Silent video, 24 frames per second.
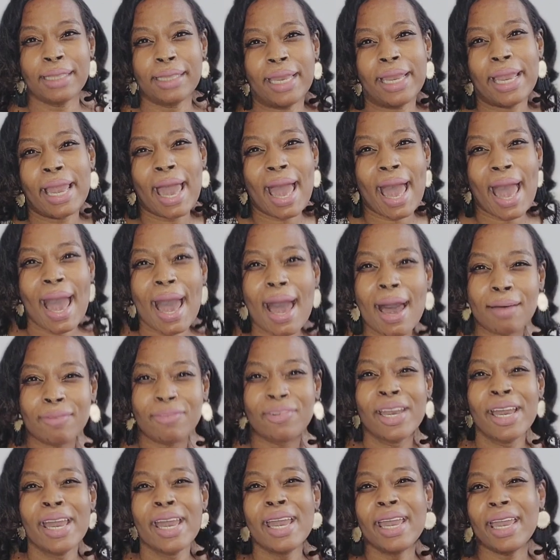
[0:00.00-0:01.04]
they have
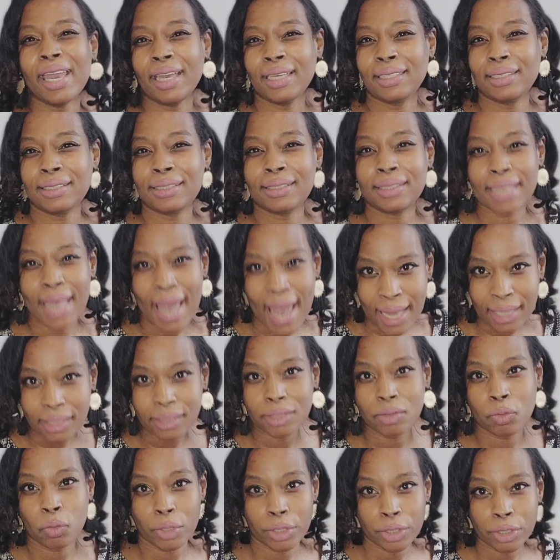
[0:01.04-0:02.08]

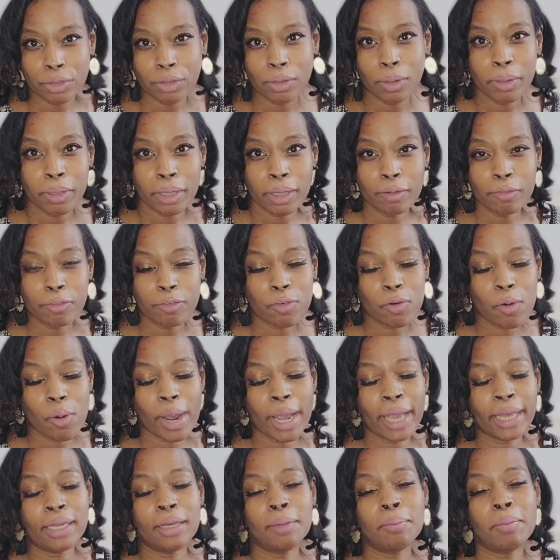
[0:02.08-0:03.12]
exactly what you're looking for,
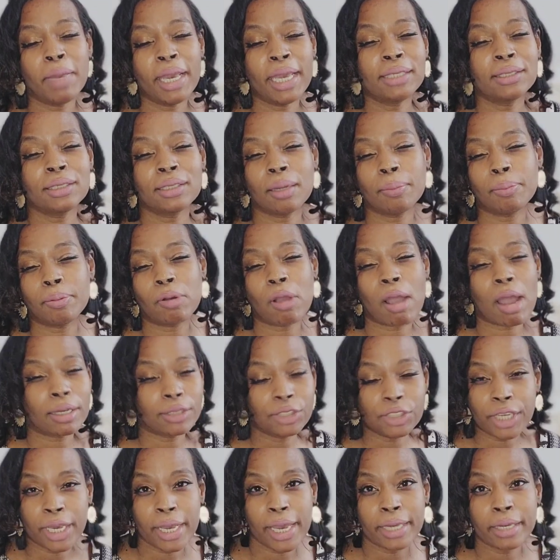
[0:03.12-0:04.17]
and it makes a
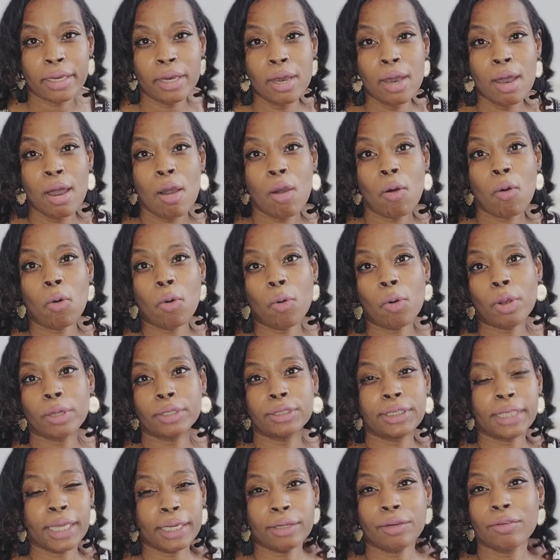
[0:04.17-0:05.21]
project or
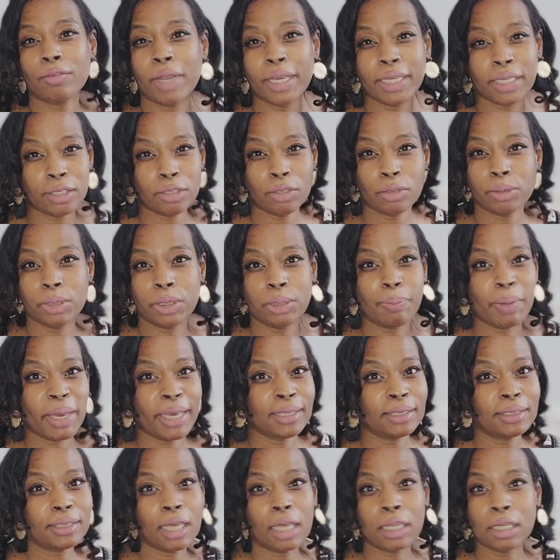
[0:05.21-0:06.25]
decorating your
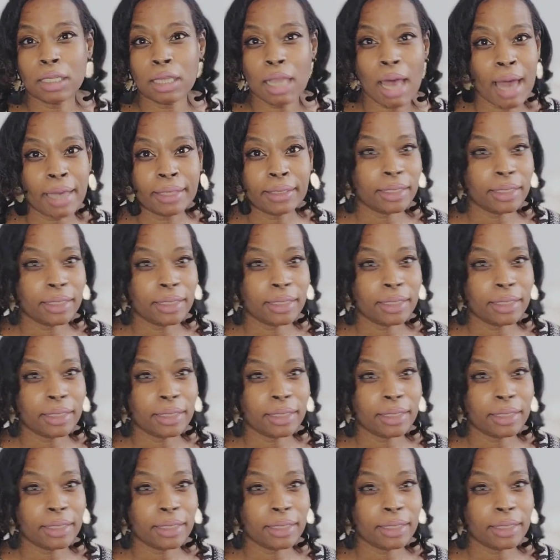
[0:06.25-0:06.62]
space a lot